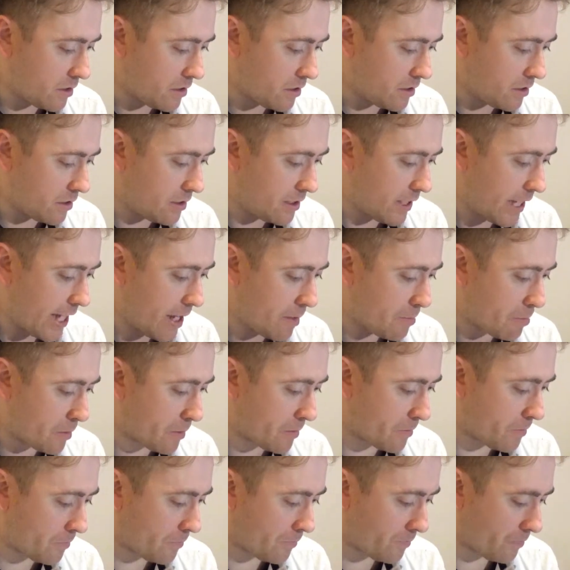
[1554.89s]
Zap.
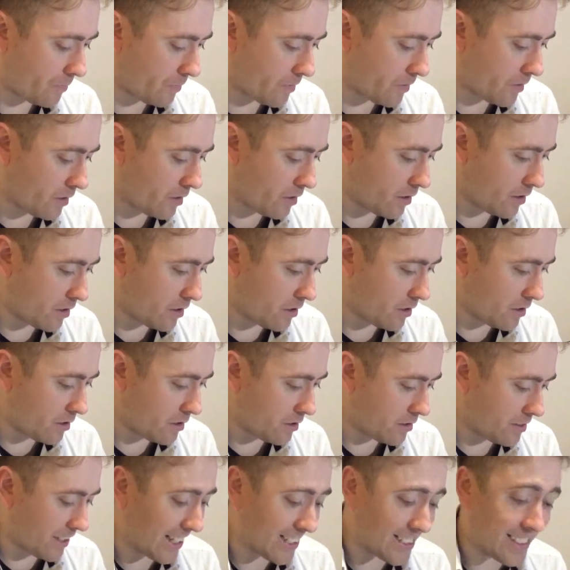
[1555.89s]

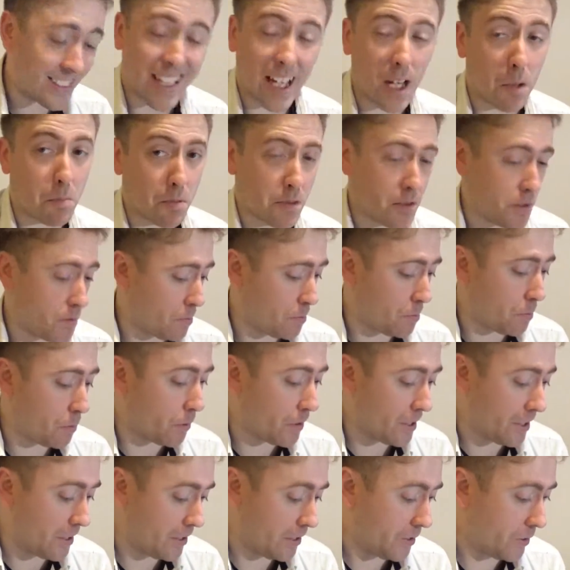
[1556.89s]
That zap is
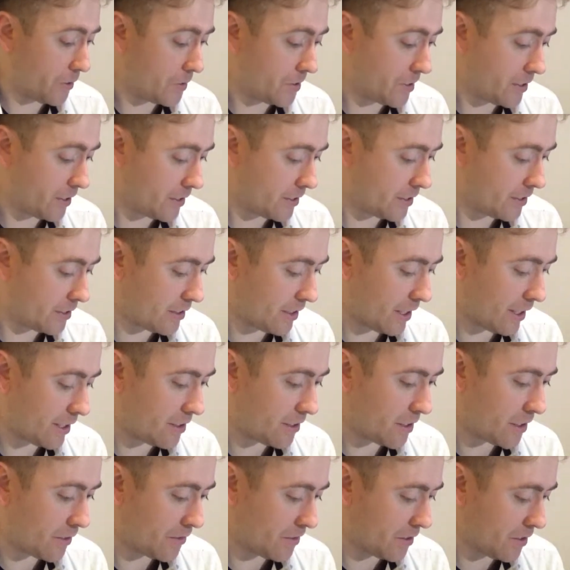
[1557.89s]
pretty useless. I
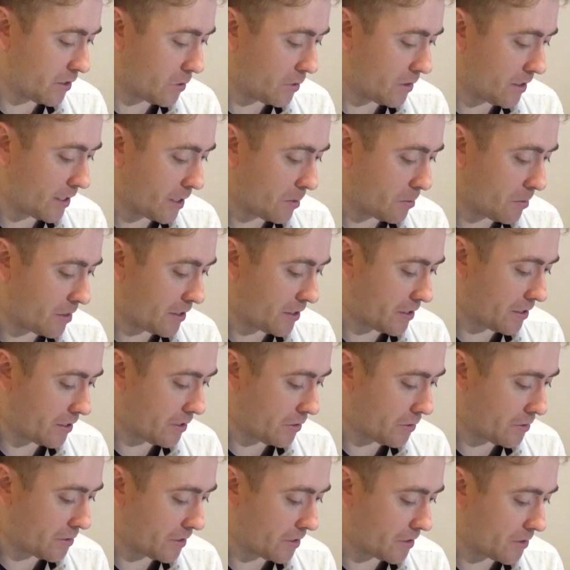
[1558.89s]
don't even know why I bother using
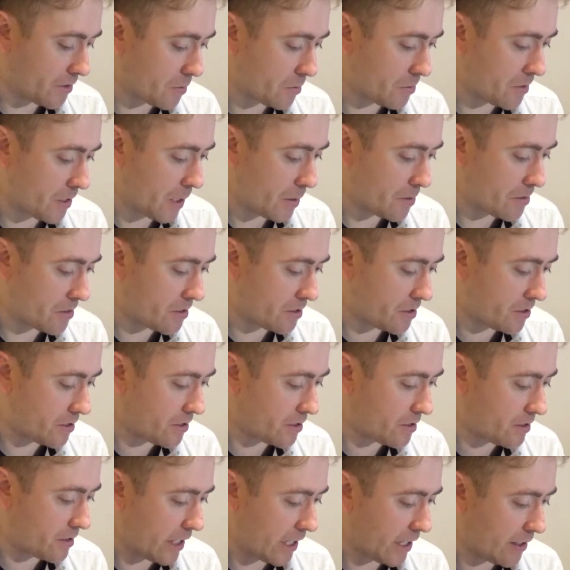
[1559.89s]
it. Sometimes we should
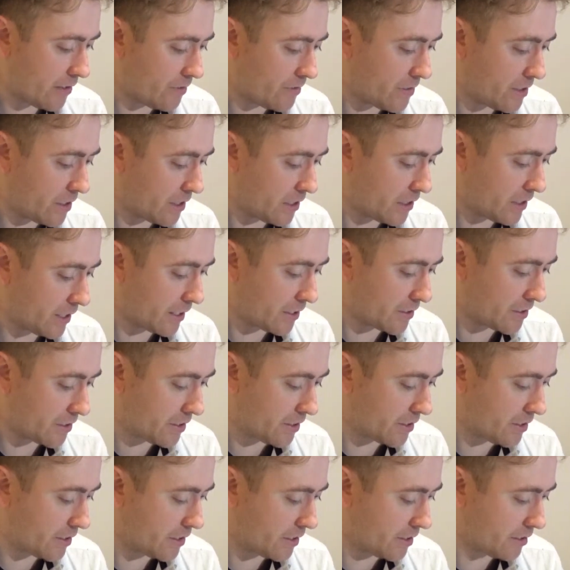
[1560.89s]
save the elixir
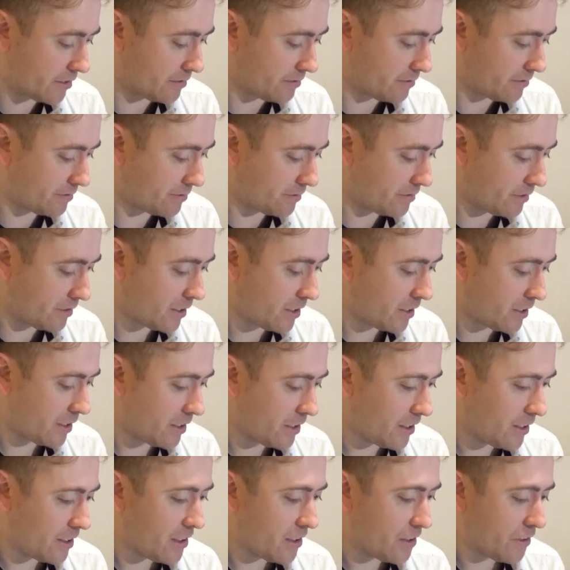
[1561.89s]

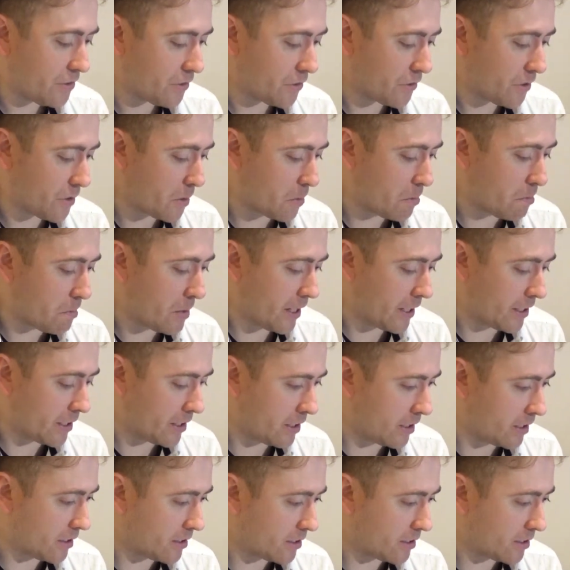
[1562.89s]
for a better